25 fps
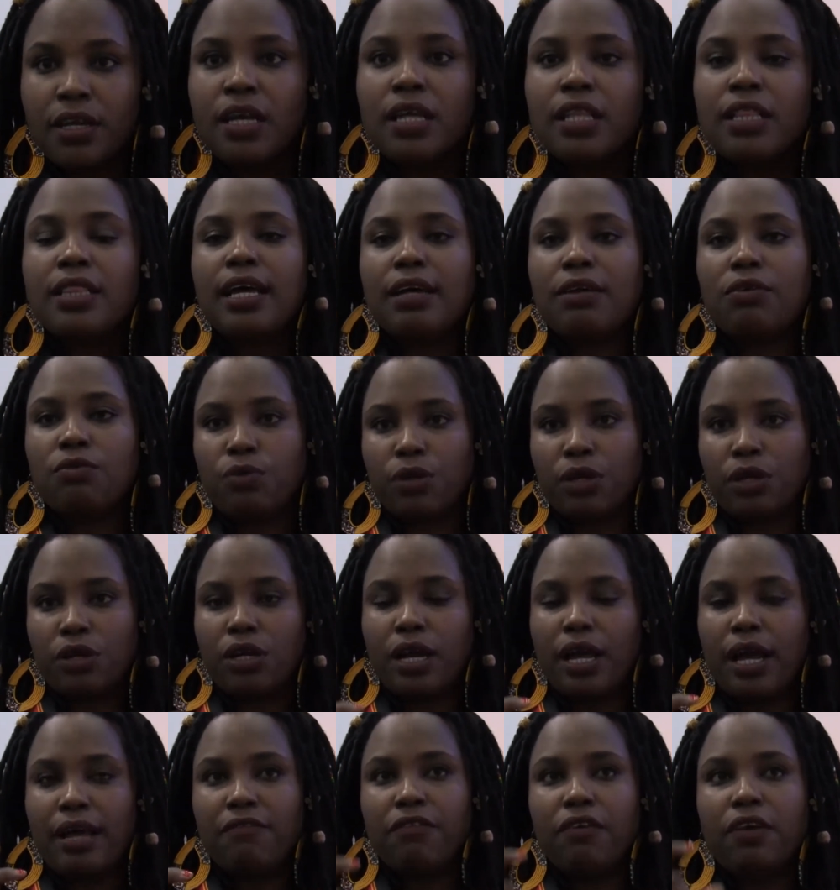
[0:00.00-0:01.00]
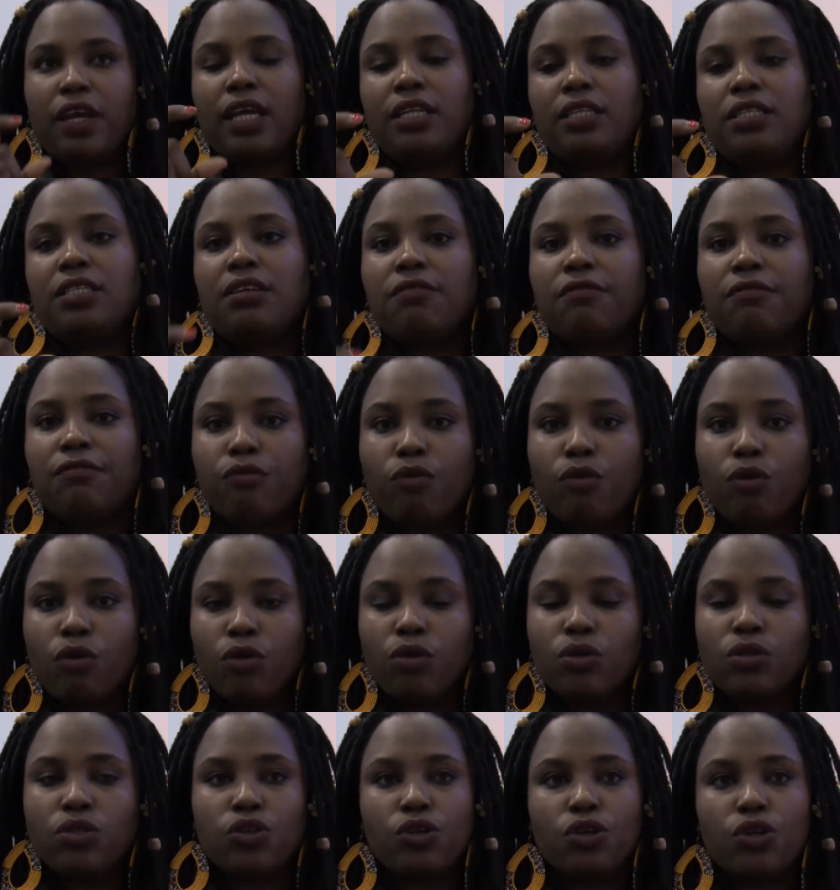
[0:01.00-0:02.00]
that we're advocating
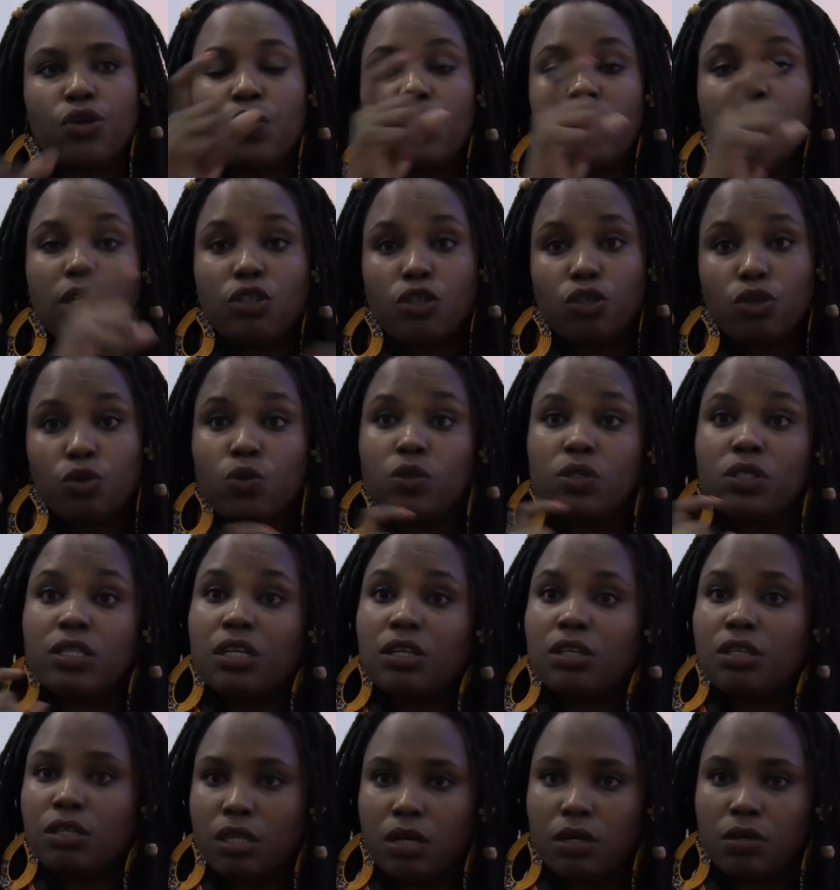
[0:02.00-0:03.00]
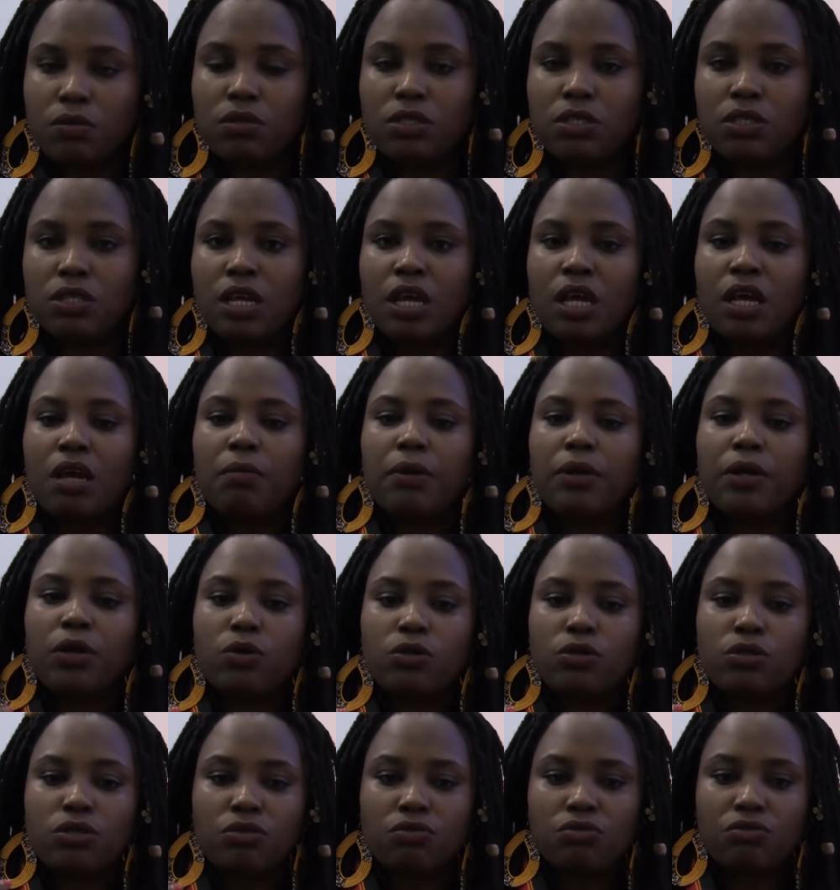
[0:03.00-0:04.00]
for to know the do's and don'ts, but
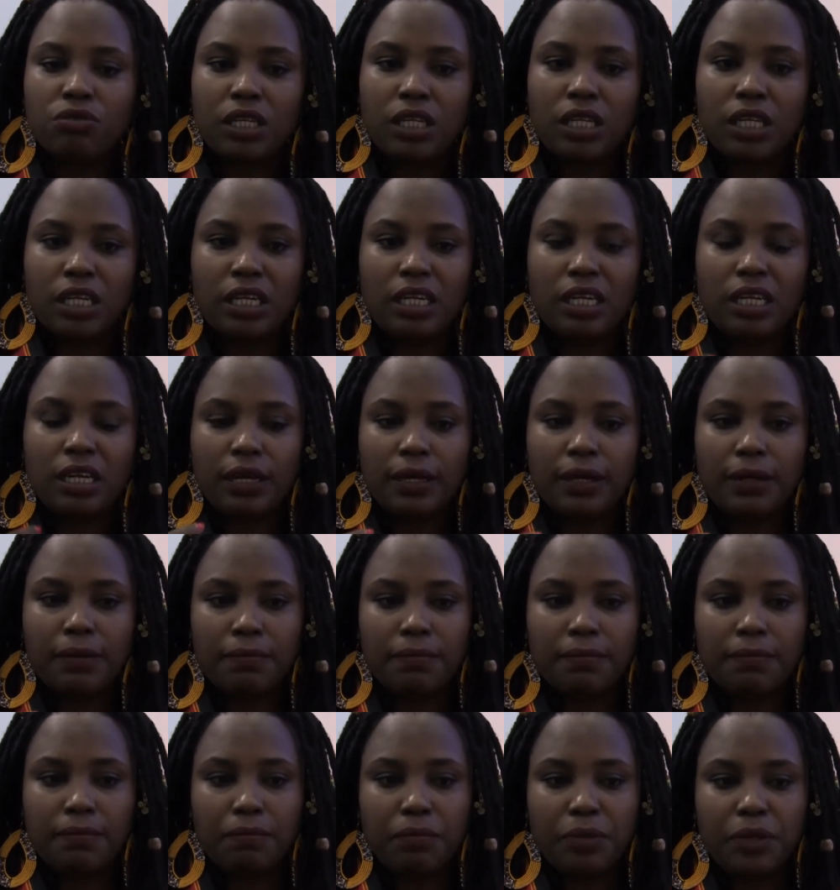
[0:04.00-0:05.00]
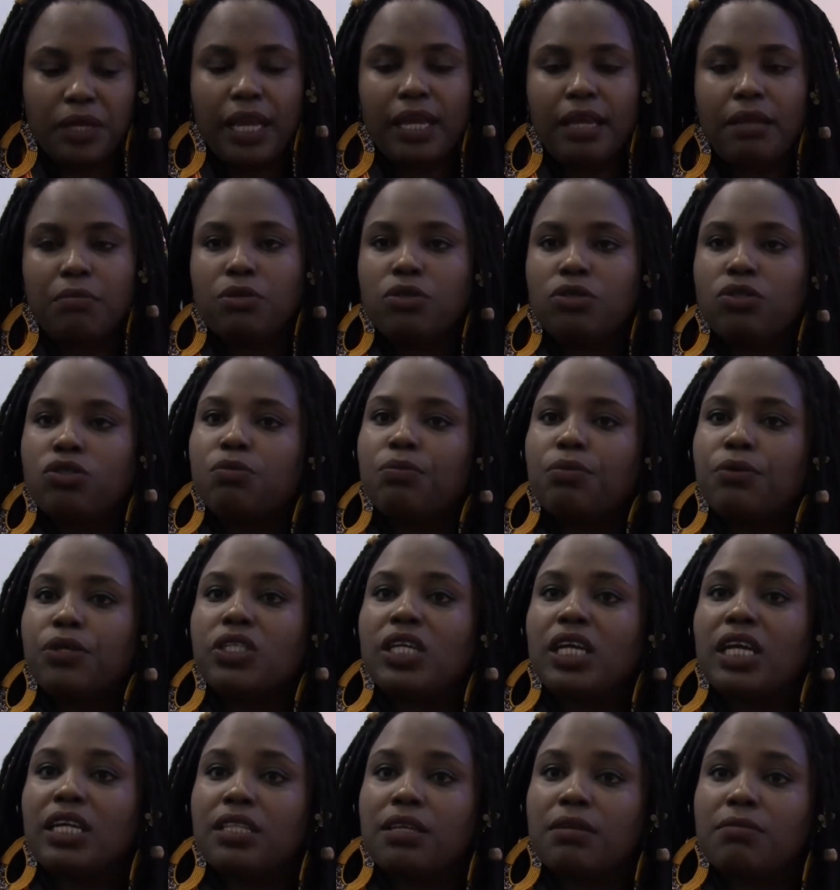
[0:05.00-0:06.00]
also really um, be able to
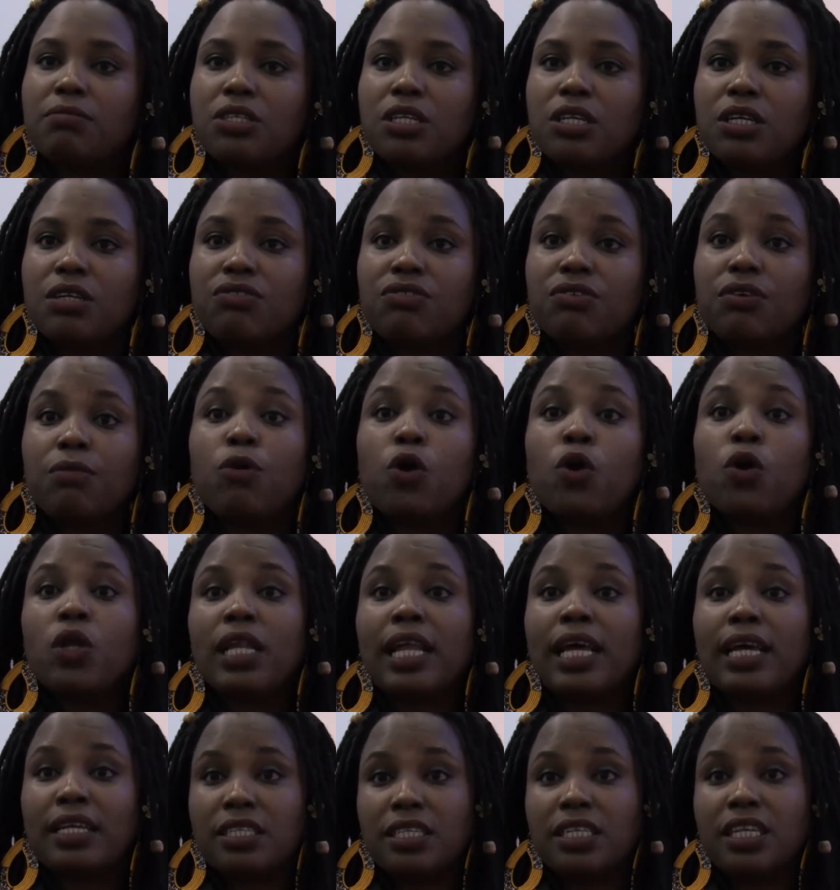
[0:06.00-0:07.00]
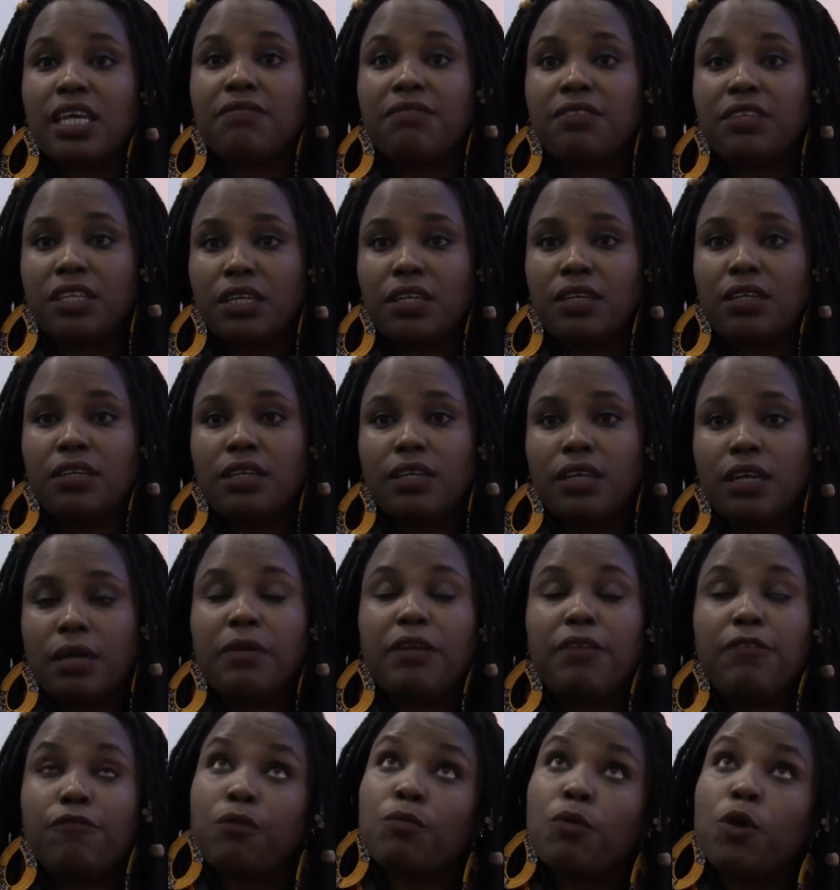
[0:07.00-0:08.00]
protect themselves from online safety, I
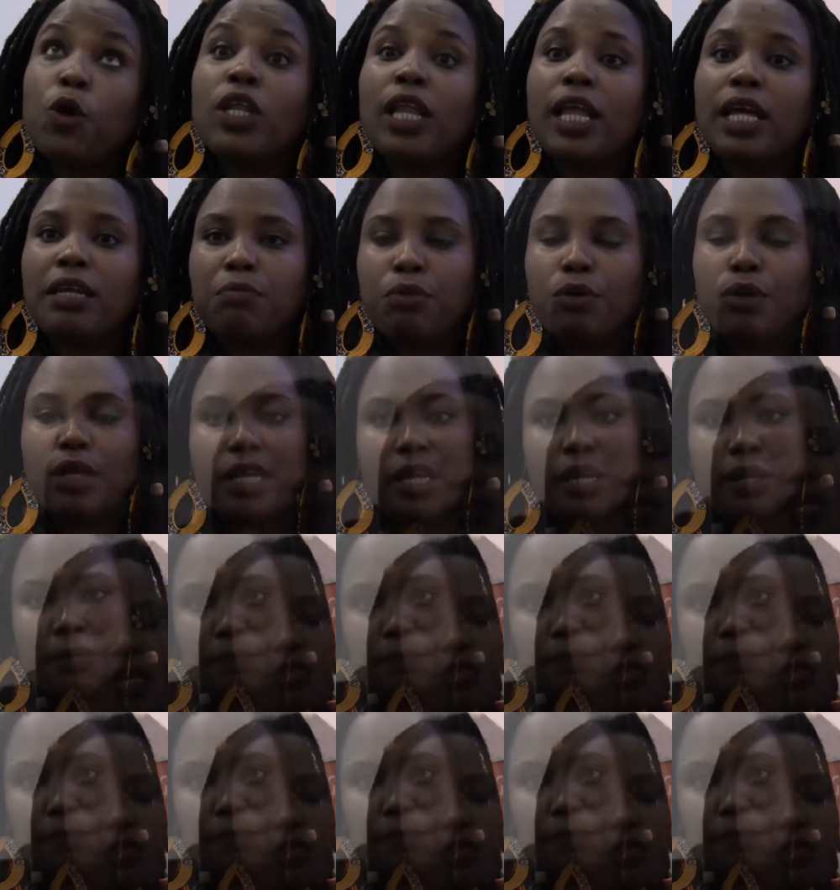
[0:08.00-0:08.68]
mean from online bullying.